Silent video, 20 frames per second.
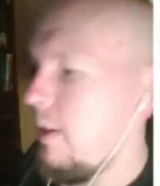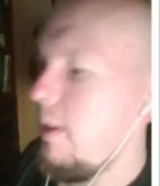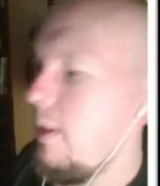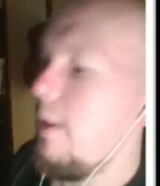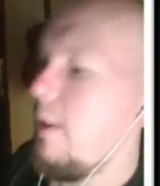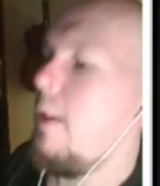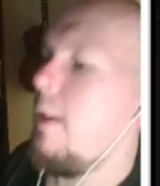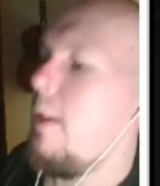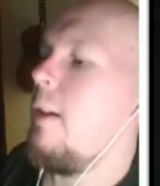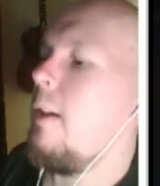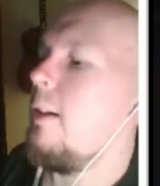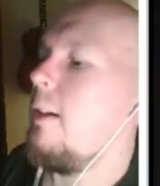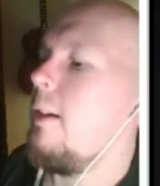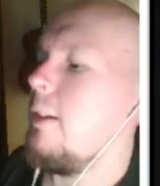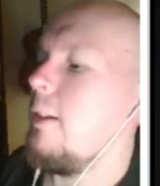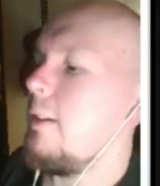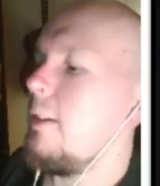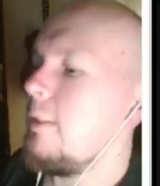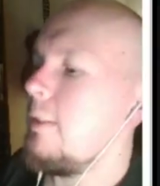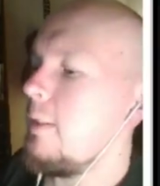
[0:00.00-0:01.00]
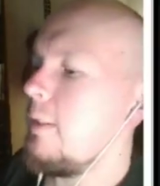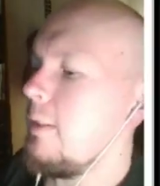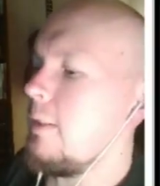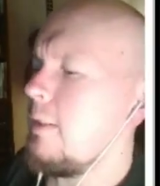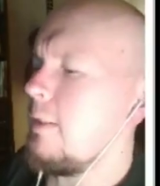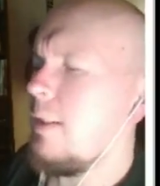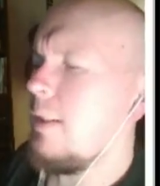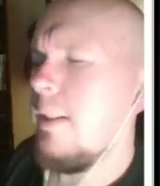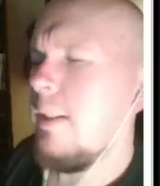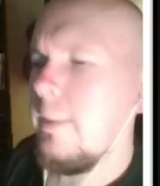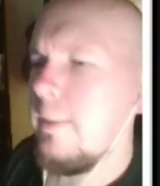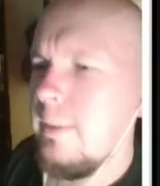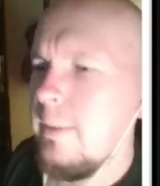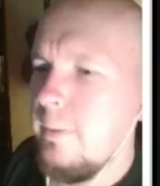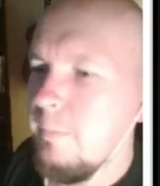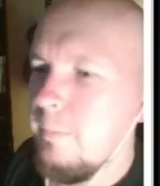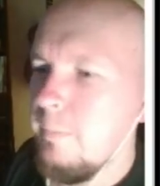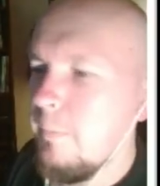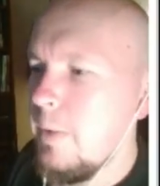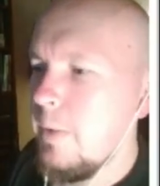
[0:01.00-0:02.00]
And yeah, in video
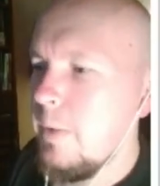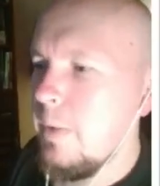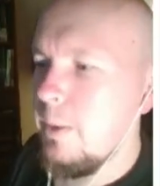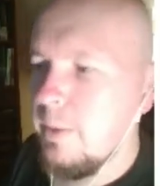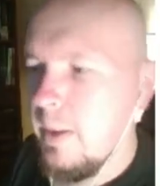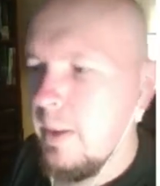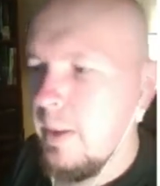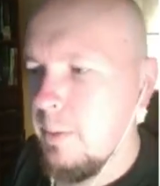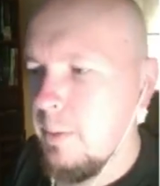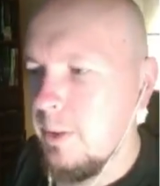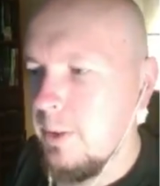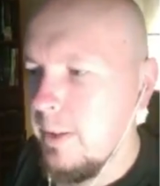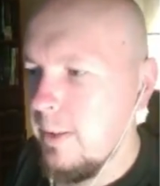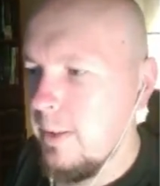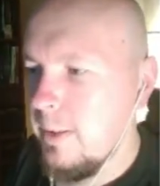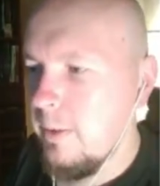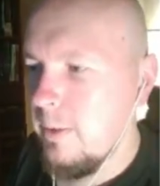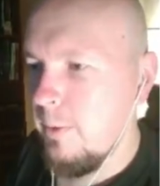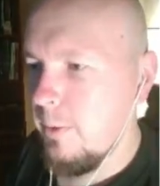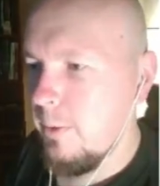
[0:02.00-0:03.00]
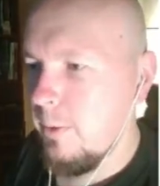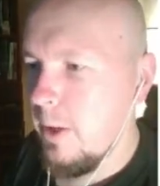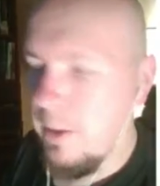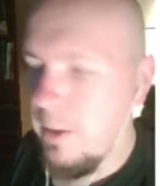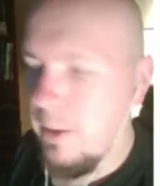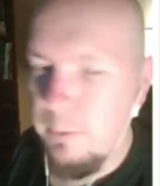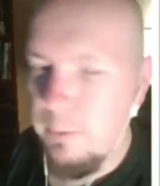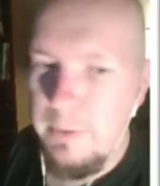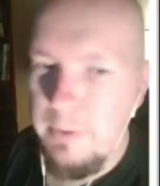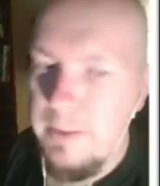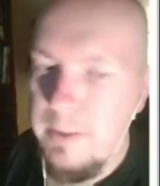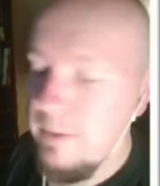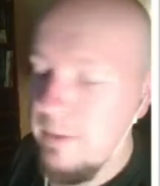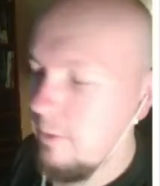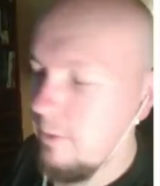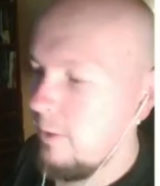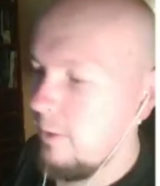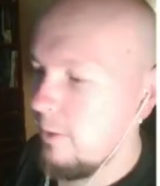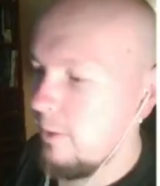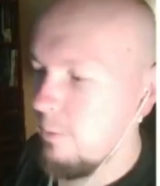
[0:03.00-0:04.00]
games like the Unreal
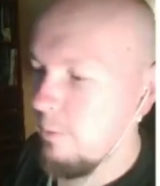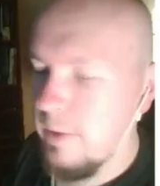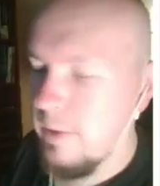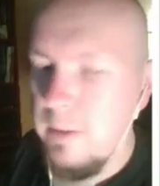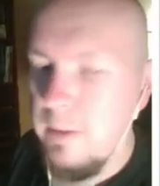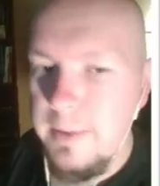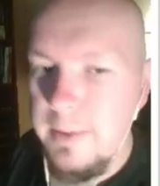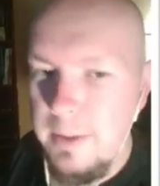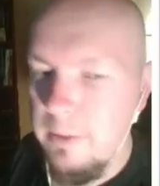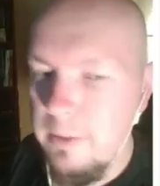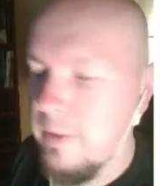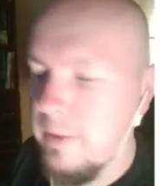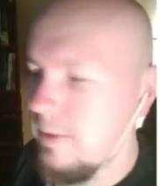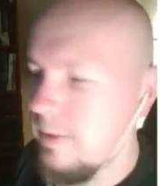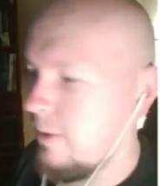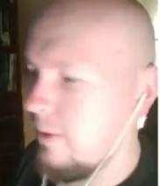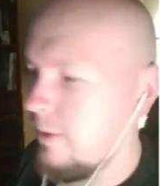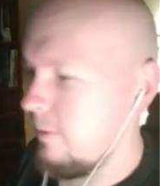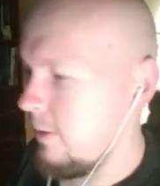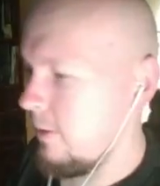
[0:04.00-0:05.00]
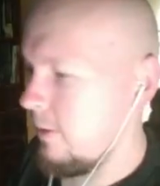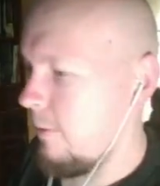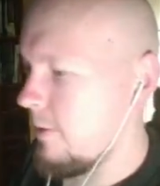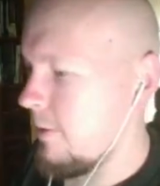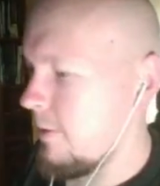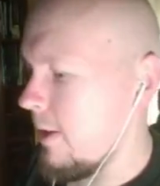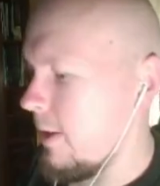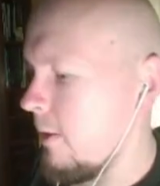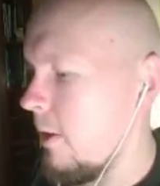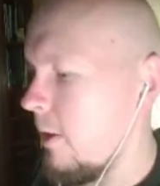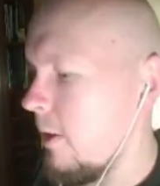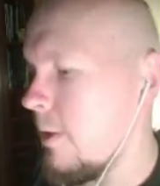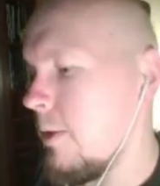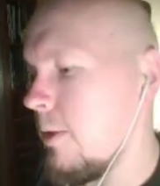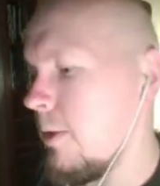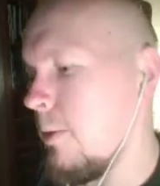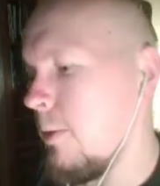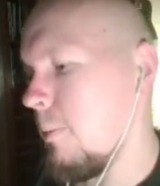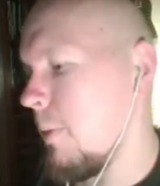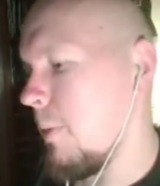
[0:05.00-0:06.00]
series loves that a lot too. But
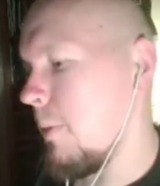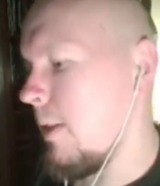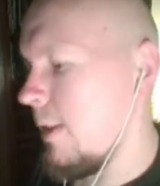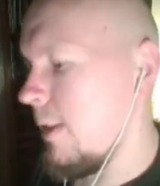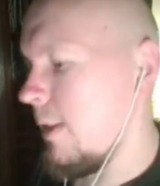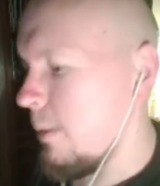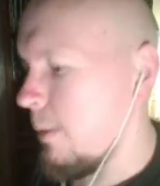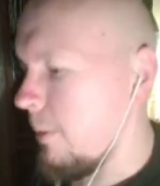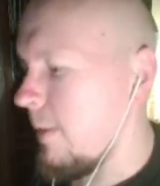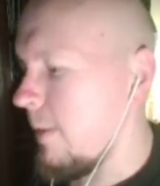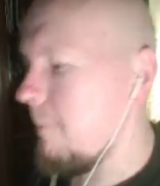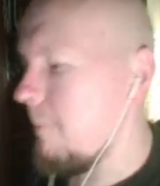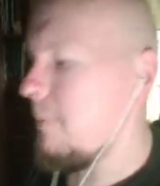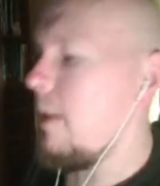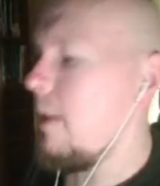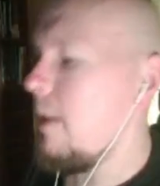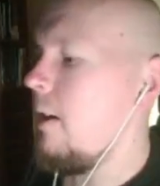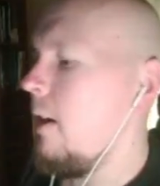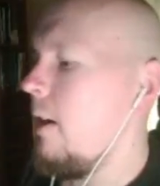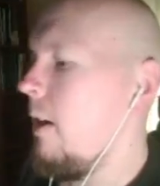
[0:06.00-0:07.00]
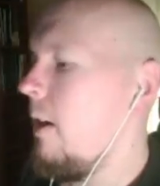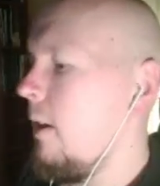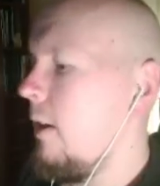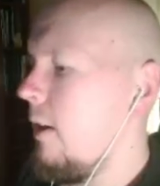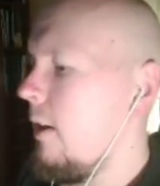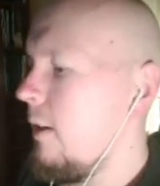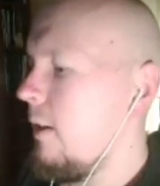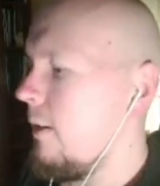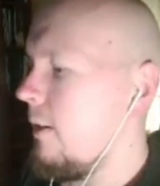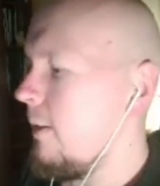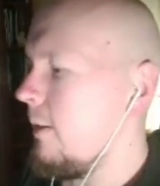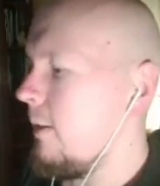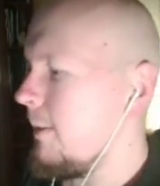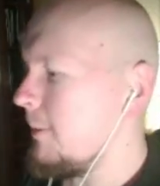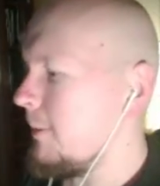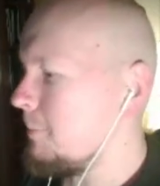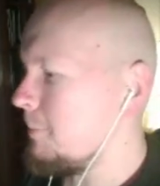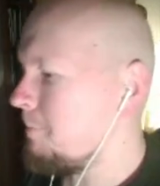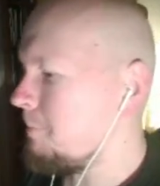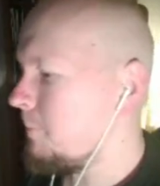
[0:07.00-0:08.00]
anyway,
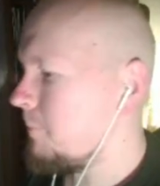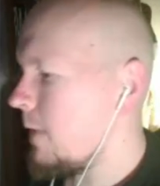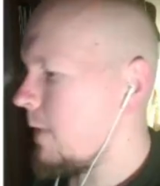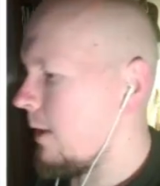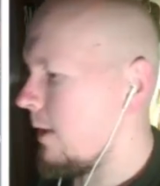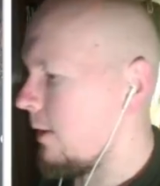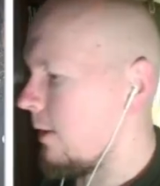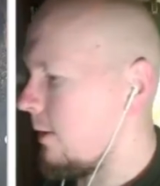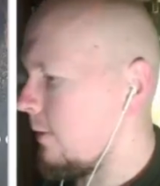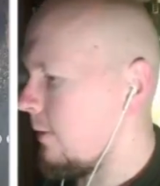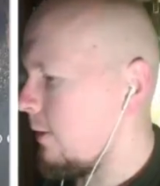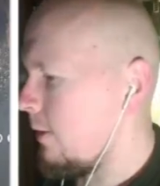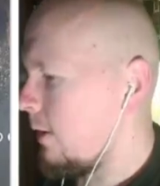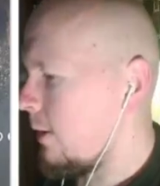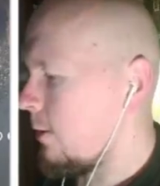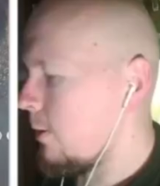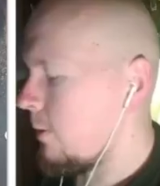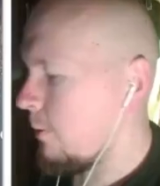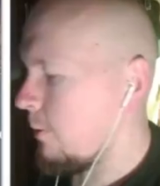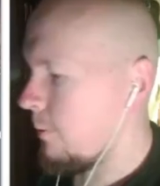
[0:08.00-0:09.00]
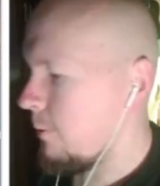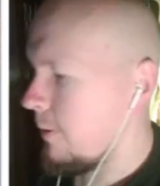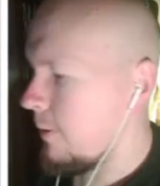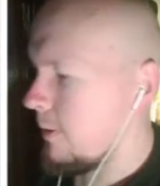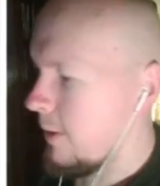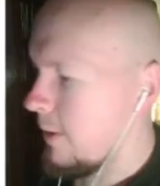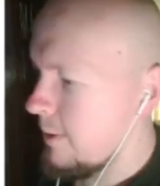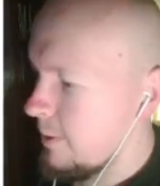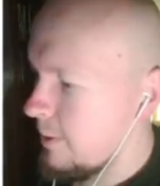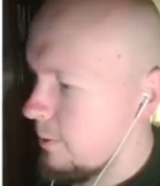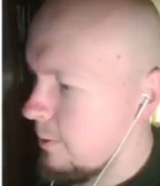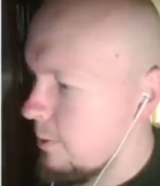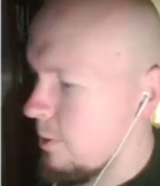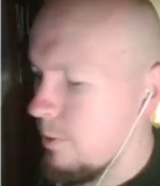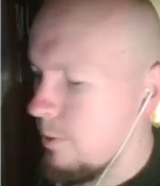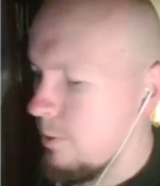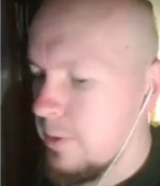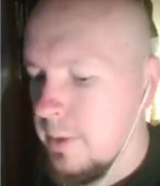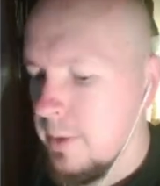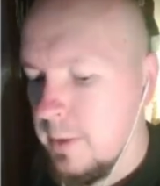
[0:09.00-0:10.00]
yeah, I don't know if it lets you choose the type
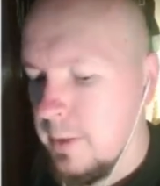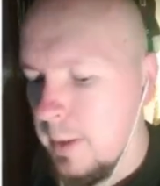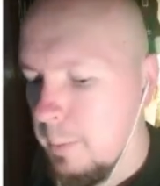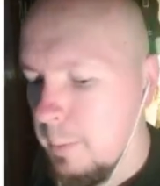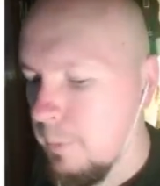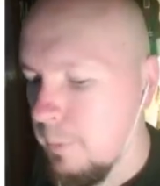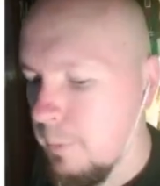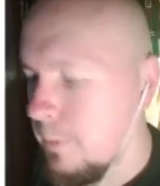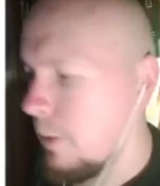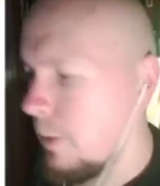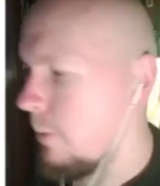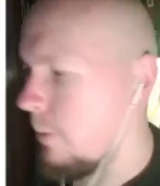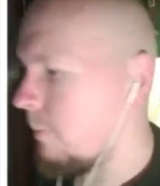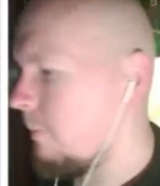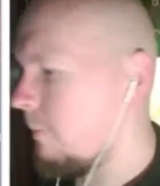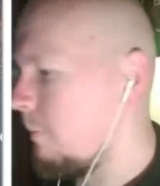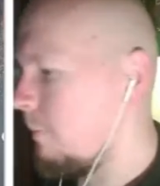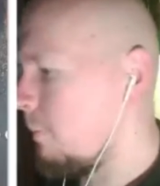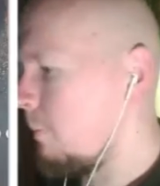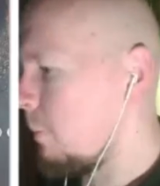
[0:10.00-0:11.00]
of tone, but